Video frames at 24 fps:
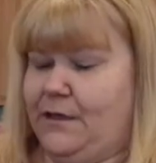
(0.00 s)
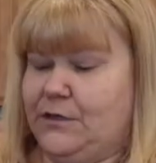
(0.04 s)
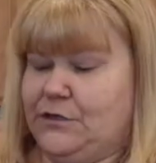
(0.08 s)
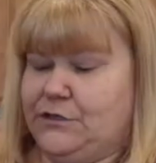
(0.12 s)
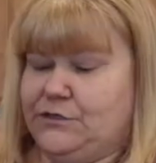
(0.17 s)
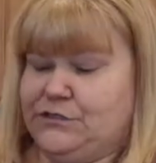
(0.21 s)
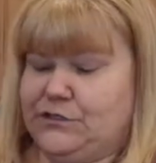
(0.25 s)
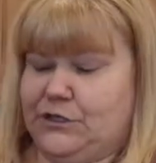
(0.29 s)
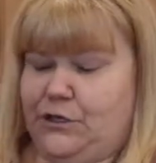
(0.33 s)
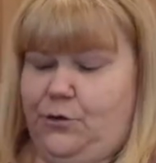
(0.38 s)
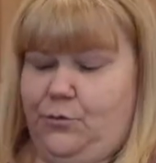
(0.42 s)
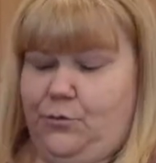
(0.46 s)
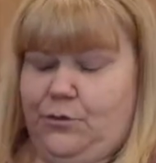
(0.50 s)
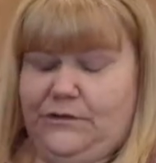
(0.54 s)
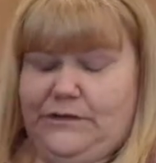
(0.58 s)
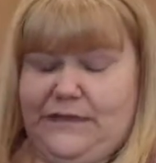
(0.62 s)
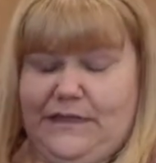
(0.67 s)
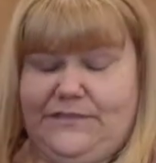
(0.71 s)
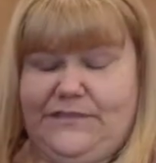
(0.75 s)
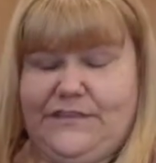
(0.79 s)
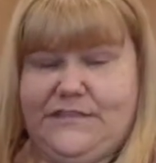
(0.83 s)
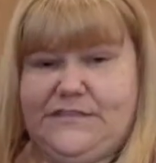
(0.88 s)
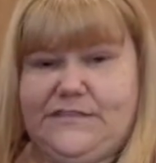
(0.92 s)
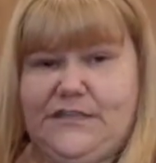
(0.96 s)
So we'll
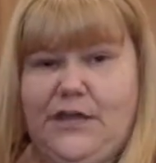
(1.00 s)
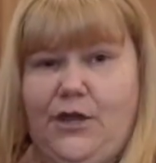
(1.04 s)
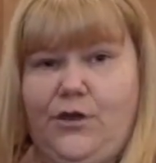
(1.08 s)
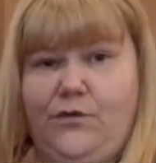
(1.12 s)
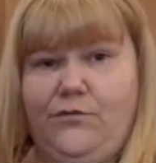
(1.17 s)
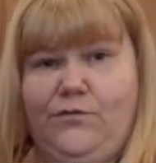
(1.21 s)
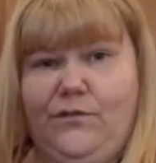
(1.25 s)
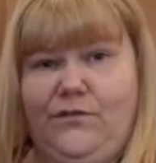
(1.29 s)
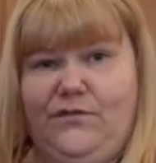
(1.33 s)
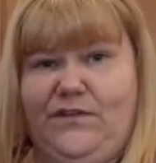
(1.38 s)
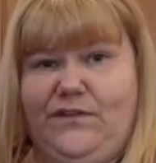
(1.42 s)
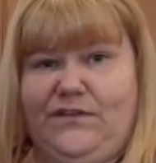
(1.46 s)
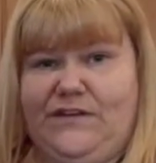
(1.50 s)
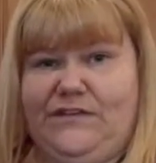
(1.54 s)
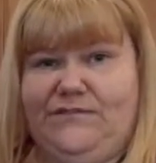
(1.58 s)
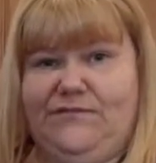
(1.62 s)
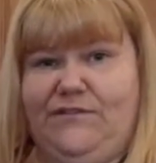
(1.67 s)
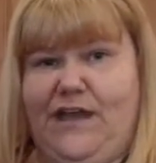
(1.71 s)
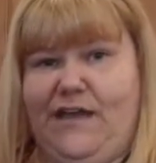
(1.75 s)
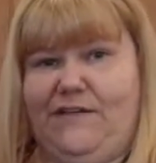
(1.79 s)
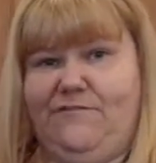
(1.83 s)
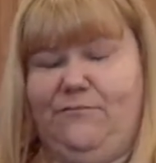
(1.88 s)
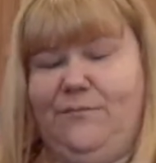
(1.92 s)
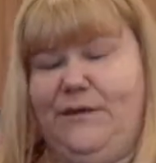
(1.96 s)
let this go for
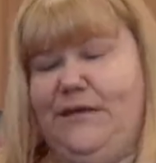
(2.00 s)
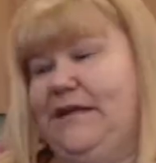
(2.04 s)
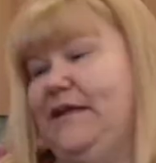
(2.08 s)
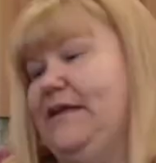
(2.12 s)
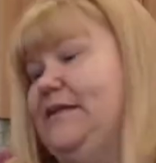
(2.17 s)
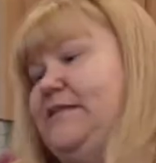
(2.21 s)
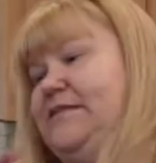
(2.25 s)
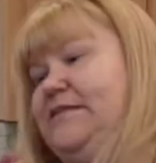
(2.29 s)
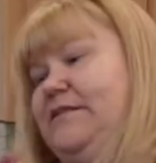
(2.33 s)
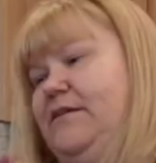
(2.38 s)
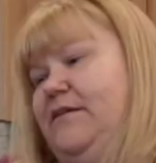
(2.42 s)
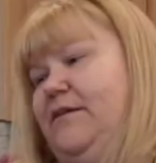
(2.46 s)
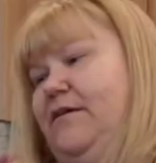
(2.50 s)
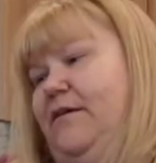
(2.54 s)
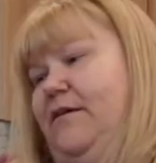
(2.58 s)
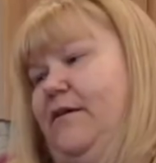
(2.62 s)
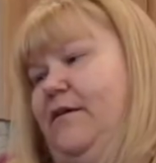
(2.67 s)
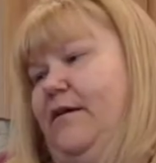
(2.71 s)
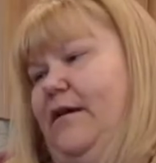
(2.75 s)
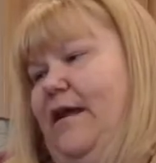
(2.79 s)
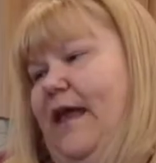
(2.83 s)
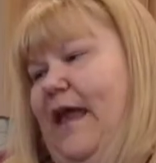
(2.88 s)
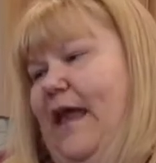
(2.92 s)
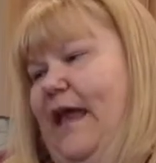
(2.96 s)
55 minutes,
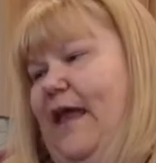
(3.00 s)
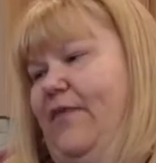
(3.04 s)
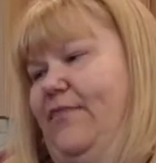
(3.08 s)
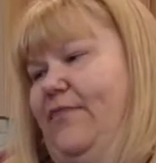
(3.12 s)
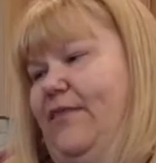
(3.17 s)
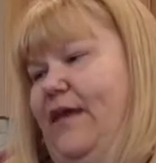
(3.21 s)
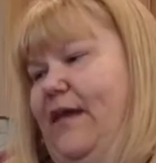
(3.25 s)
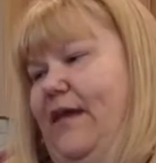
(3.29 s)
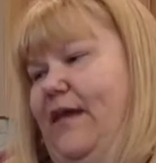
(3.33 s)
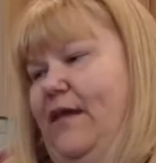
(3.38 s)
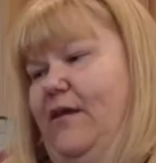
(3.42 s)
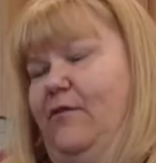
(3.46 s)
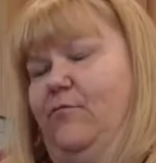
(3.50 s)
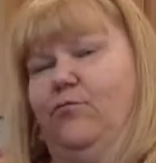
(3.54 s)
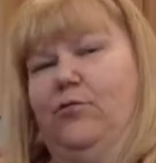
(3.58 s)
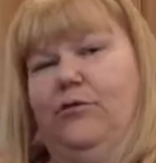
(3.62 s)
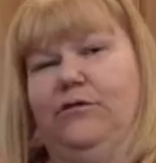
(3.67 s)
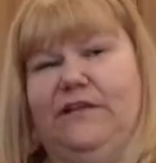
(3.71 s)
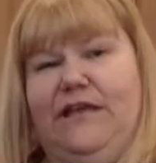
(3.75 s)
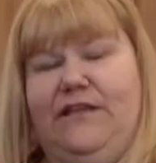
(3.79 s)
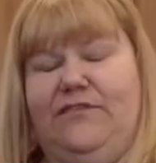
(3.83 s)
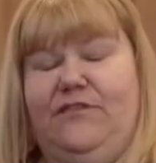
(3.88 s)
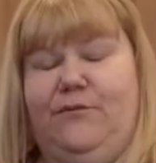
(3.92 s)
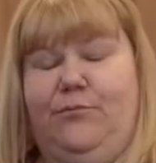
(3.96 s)
and then we'll
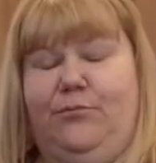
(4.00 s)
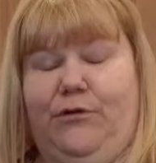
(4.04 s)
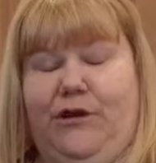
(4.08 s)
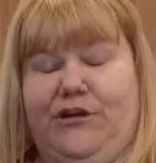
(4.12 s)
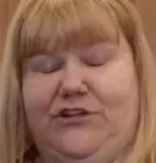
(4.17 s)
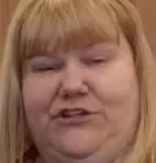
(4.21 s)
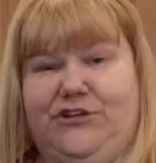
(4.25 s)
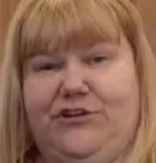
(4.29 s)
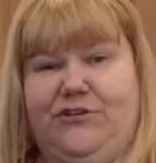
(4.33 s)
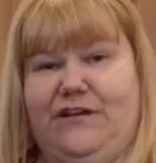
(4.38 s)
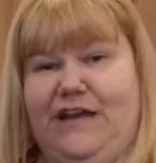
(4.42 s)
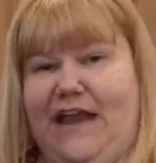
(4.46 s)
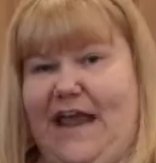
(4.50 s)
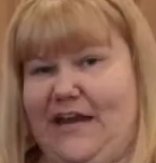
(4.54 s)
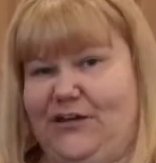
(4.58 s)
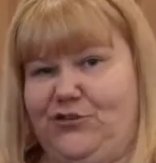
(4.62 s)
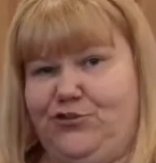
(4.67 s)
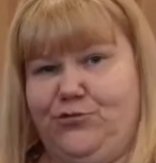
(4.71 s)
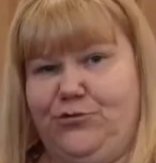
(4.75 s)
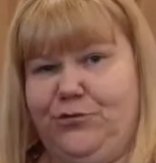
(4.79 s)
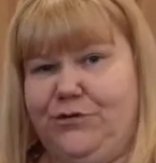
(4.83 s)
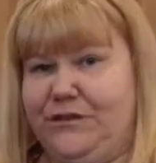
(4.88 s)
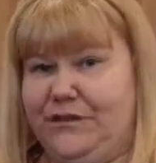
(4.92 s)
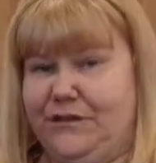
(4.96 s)
let the pressure
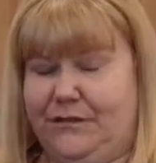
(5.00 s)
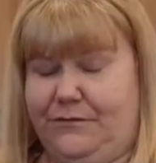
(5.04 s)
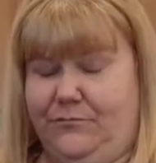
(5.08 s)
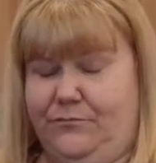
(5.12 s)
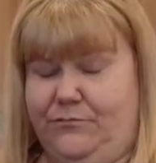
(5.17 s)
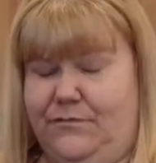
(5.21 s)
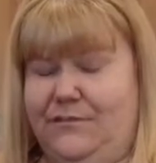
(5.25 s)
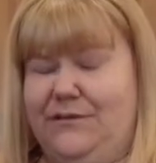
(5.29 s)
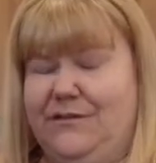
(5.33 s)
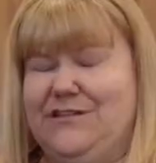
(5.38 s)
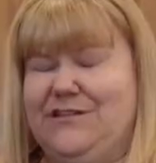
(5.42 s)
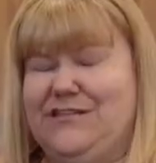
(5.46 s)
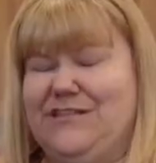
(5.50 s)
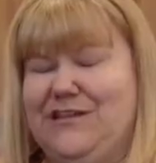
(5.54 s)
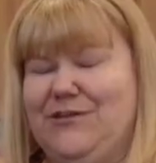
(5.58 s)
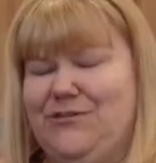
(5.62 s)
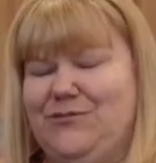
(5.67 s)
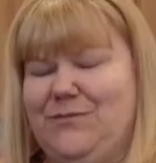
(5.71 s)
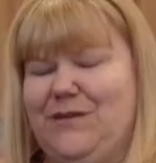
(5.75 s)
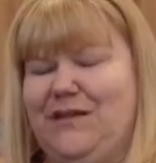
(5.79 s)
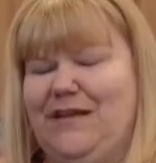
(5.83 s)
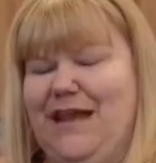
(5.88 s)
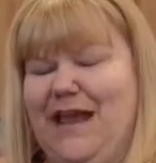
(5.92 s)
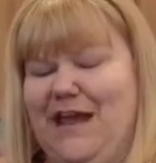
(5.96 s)
naturally
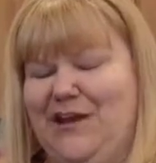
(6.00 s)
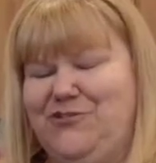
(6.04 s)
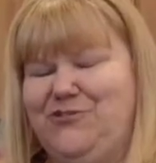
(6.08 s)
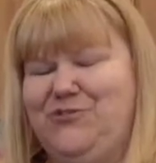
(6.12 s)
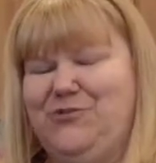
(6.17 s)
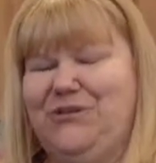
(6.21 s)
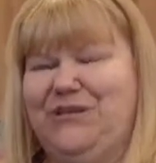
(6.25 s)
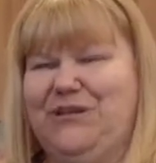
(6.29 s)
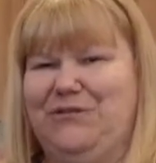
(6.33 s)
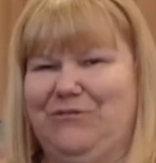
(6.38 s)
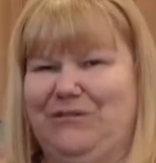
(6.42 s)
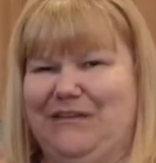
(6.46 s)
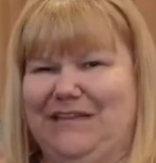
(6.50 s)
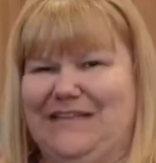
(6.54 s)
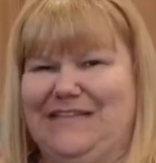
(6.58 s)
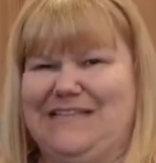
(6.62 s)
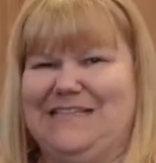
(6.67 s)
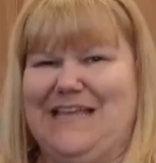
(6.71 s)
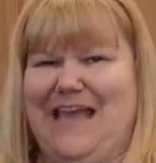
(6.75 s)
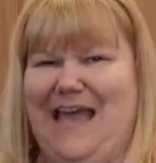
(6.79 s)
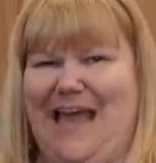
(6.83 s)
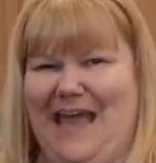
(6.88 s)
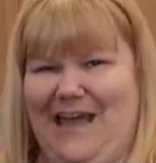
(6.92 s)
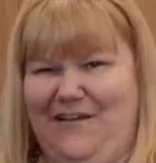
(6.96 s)

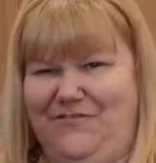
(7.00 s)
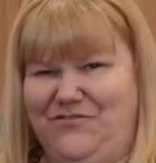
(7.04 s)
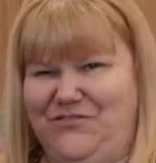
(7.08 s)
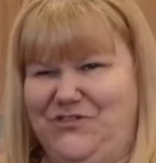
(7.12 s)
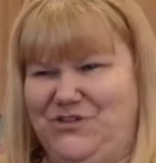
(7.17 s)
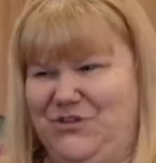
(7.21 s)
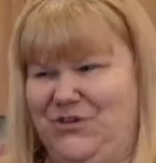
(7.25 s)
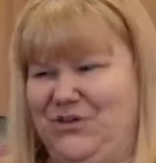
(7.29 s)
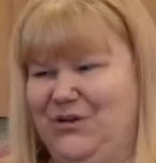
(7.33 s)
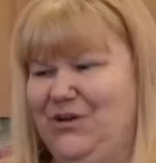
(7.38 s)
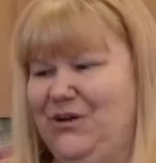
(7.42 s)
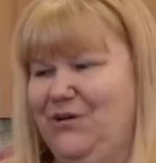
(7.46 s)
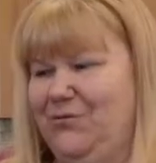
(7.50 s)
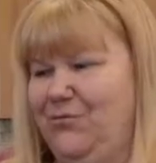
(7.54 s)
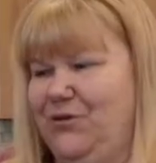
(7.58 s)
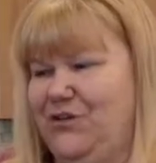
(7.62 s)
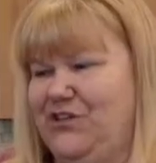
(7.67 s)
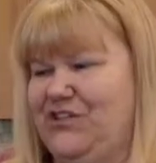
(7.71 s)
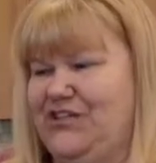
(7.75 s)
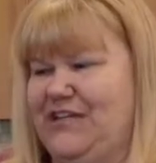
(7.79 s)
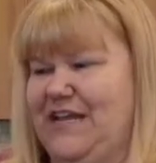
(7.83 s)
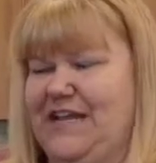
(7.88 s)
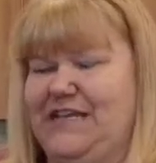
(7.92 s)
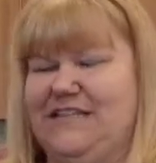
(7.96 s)
release after,
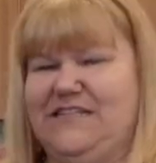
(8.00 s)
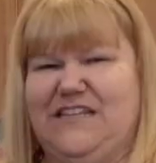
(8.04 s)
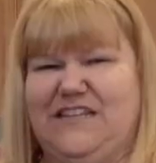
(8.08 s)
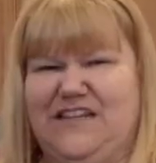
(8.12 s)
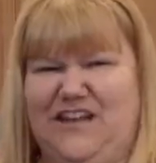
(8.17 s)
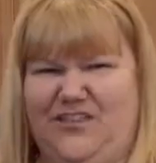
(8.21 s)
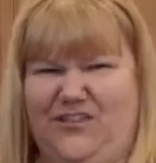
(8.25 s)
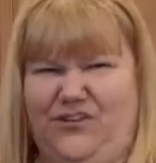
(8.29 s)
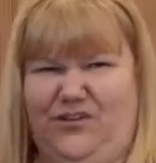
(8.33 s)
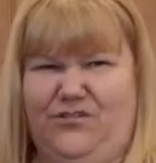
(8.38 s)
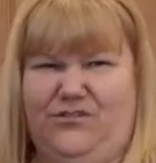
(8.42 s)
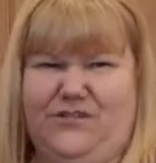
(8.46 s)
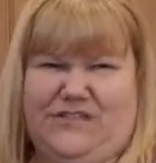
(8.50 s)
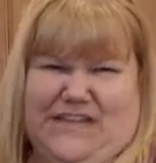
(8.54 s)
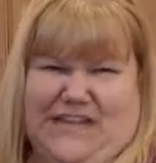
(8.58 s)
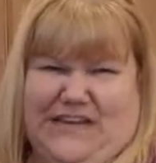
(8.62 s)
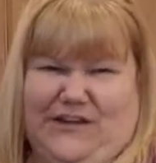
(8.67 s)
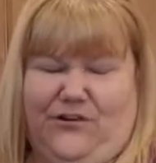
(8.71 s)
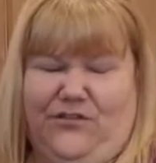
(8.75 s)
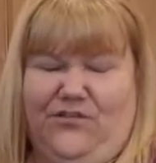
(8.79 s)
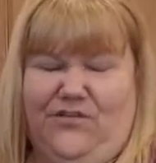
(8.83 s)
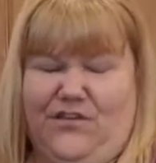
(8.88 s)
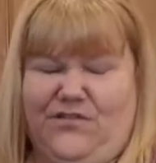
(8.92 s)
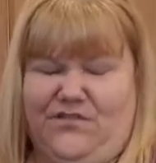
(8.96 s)
which takes another 10
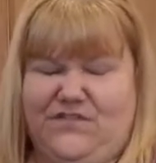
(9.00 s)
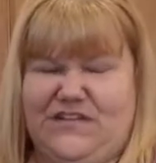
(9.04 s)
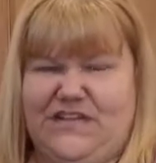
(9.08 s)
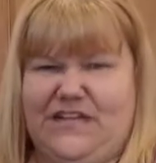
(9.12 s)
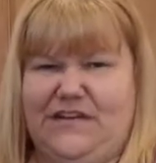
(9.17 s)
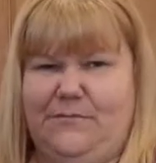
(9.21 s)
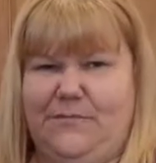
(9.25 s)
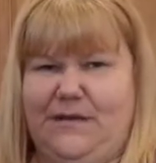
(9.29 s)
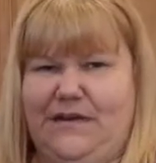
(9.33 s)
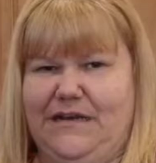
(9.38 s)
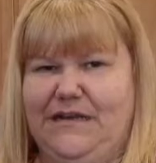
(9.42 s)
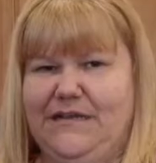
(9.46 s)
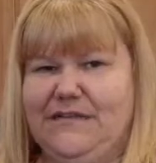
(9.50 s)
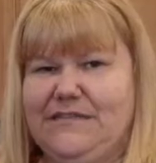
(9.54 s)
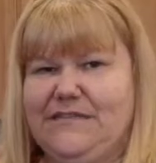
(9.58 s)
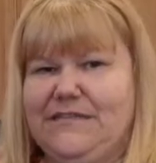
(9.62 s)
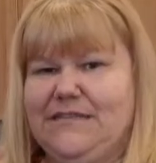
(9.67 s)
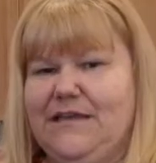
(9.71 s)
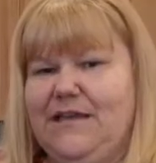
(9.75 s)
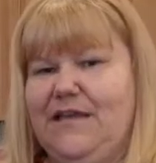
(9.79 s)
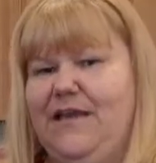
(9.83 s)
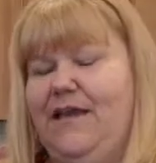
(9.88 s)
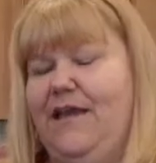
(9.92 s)
or 15 minutes.